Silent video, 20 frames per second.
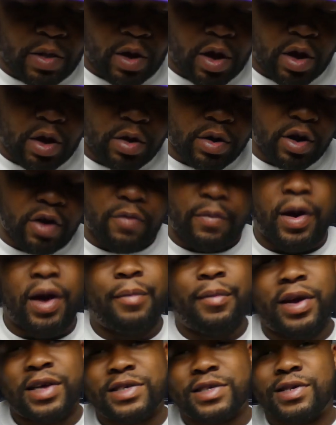oh, never mind.
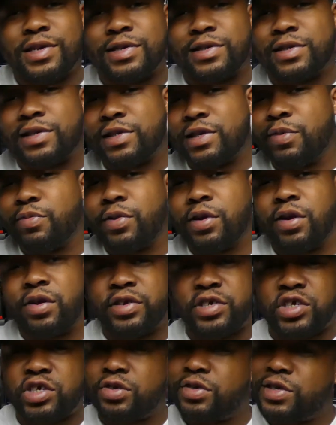It makes sense. The cement on
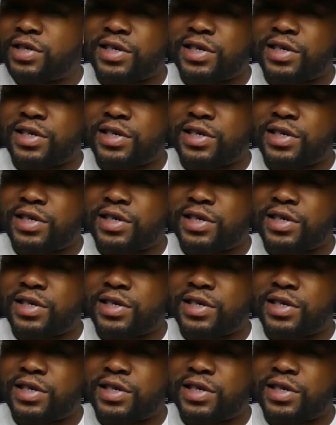the shoe.